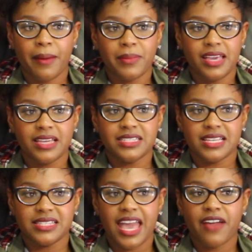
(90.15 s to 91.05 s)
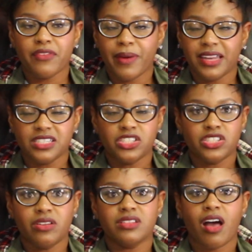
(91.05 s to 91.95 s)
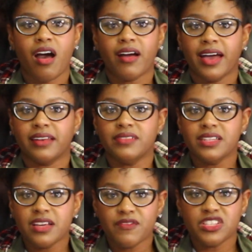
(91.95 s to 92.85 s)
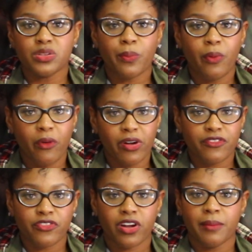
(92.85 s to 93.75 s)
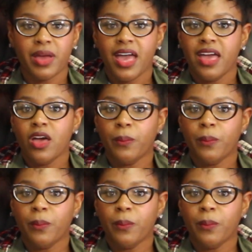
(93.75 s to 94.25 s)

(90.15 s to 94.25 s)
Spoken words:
I mean, just everybody just showed us all kind of love and support, from yes.